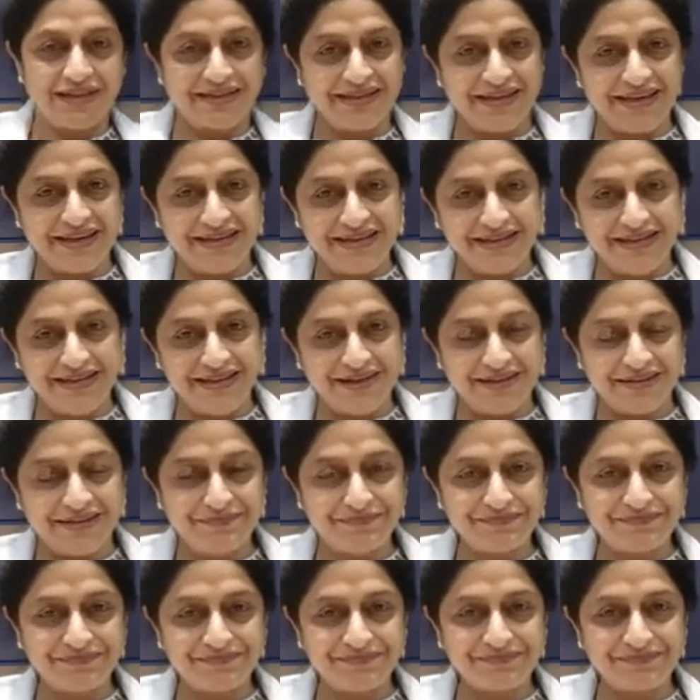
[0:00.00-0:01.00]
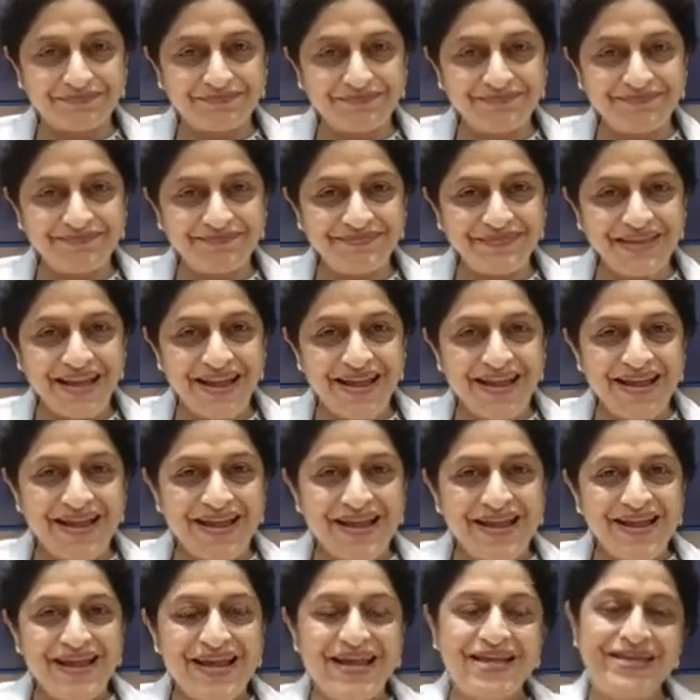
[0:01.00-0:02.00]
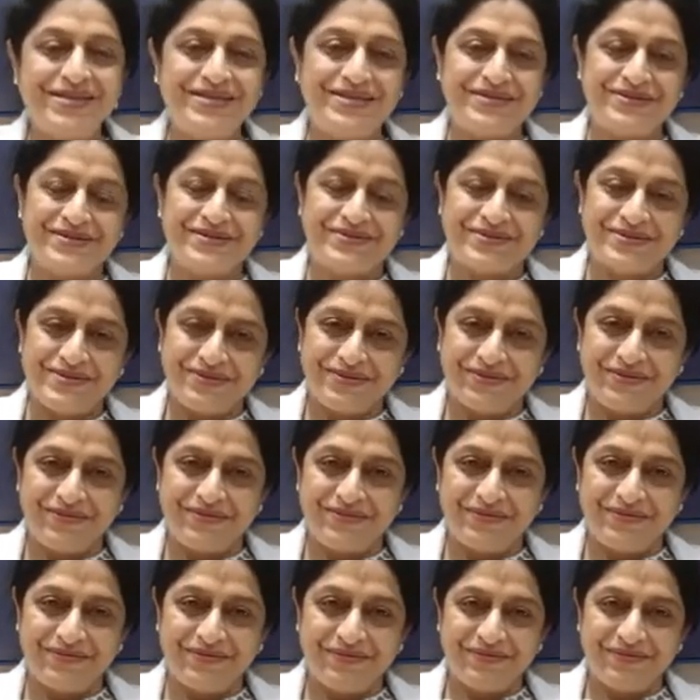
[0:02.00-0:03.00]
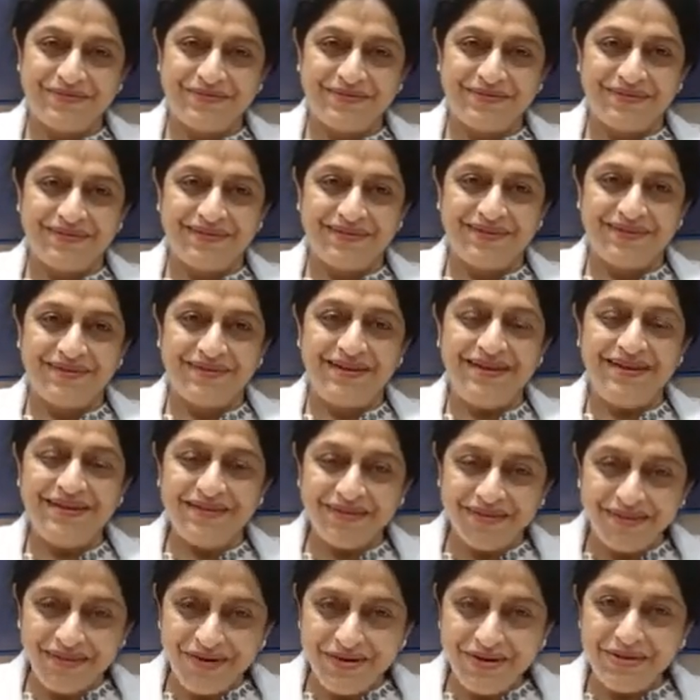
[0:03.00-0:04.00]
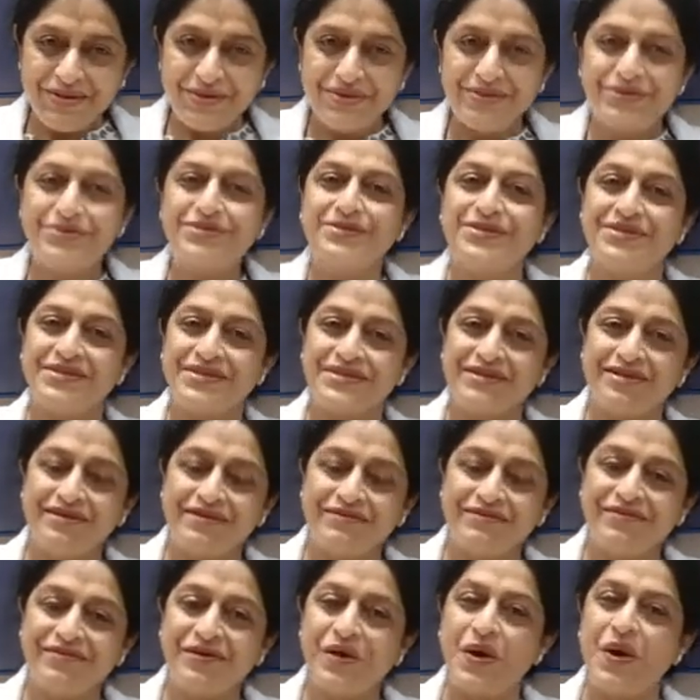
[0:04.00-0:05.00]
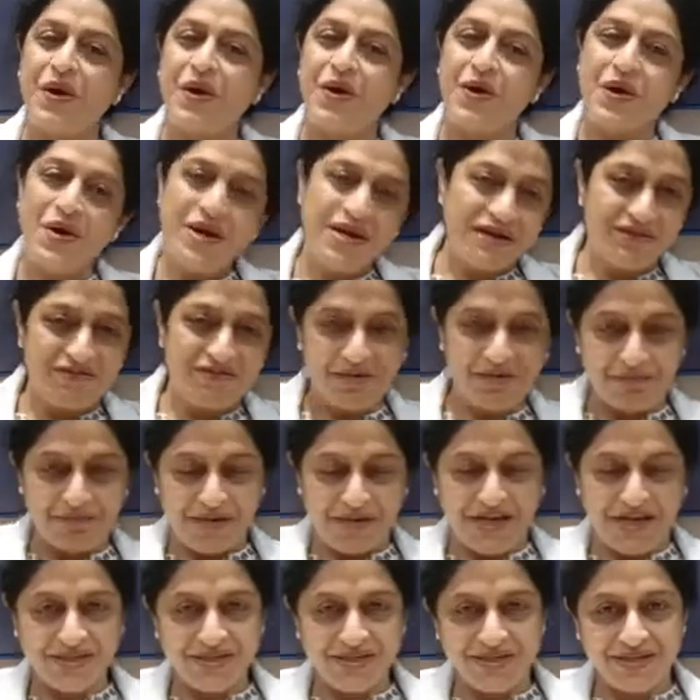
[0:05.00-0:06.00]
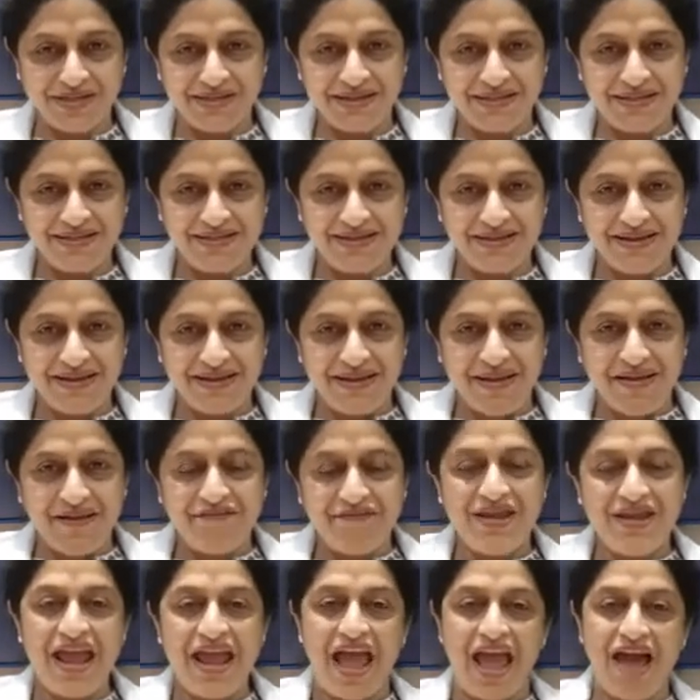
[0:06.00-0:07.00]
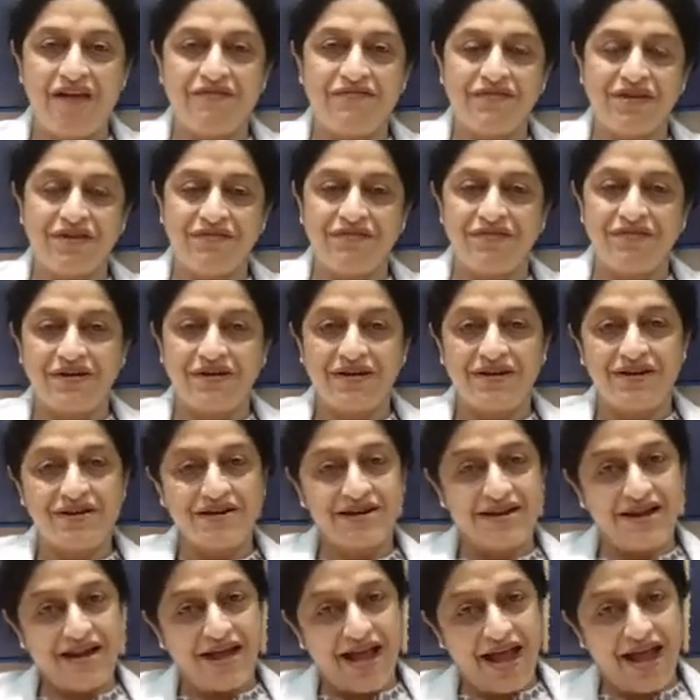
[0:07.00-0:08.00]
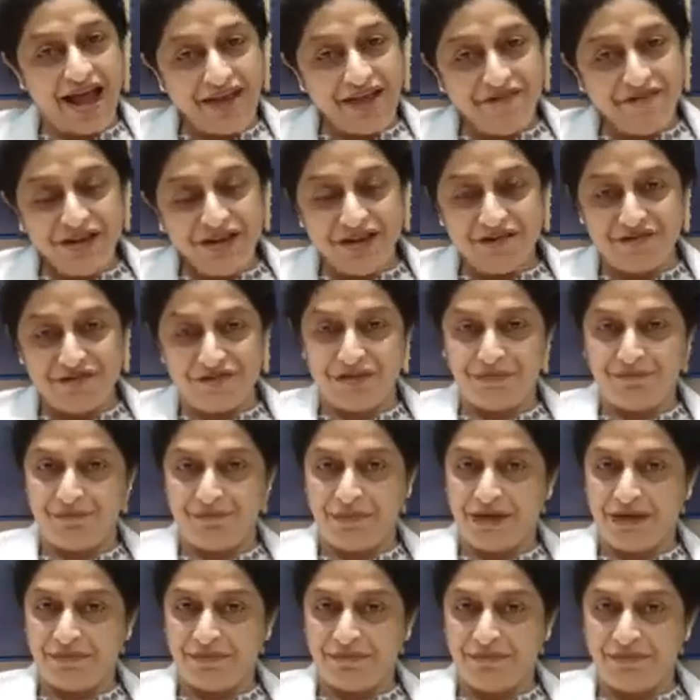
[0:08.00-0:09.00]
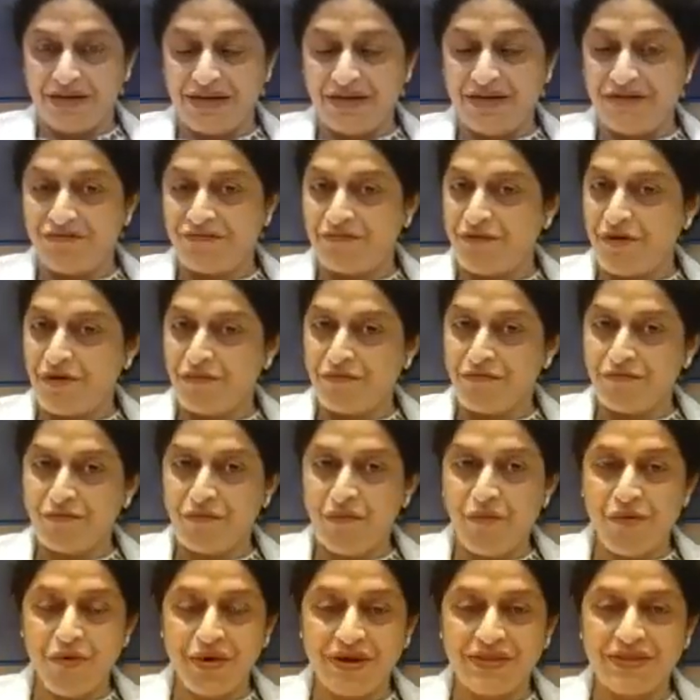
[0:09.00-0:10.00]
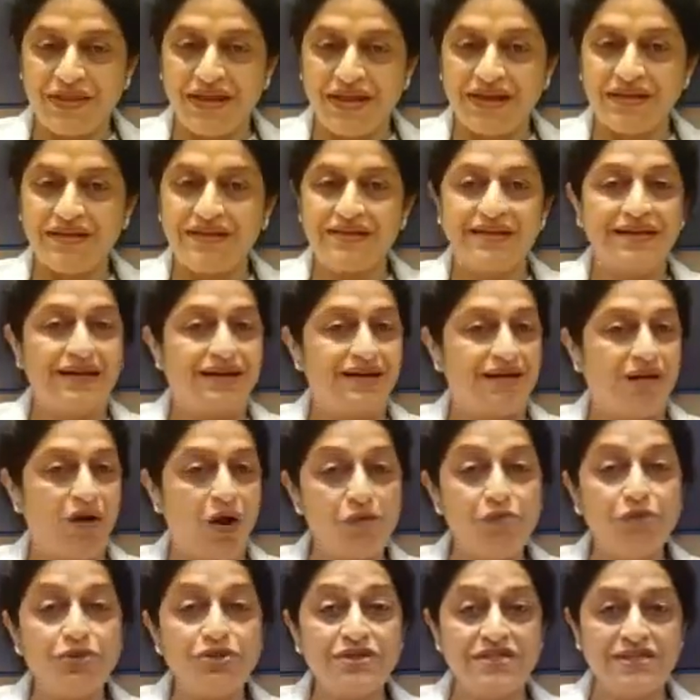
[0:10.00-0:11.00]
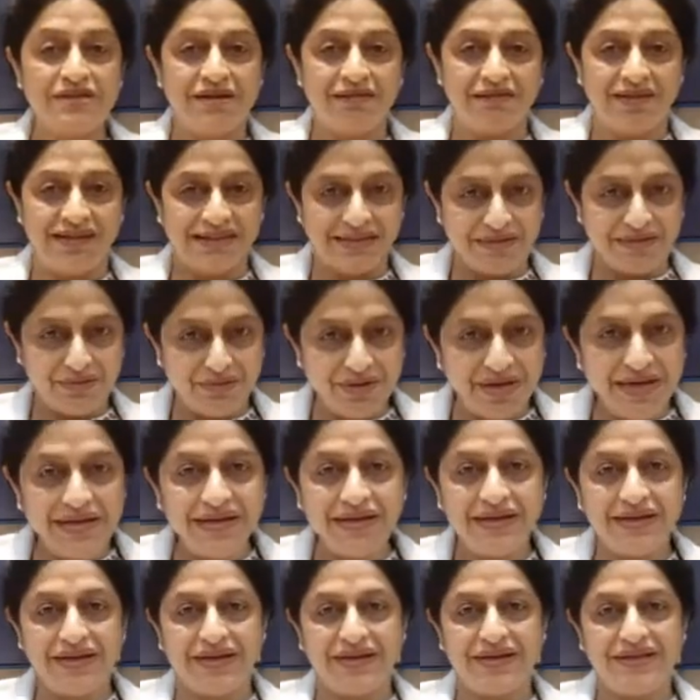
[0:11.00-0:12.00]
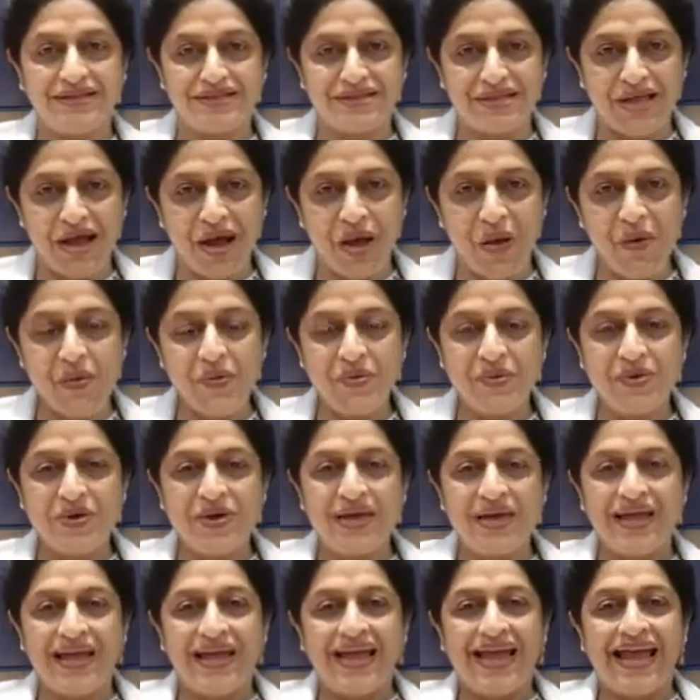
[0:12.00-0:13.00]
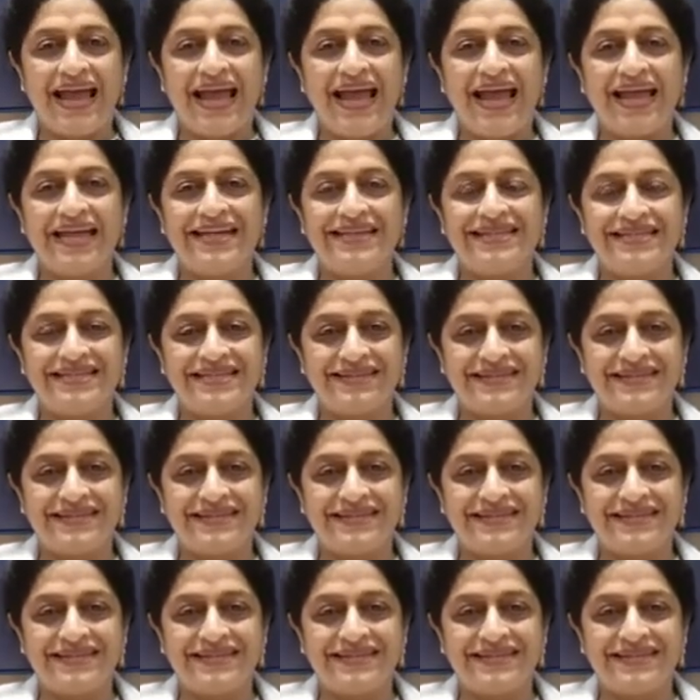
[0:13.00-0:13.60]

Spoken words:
India is here to serve all our patients. We have our IVF department for more than almost nearly 3 decades now, and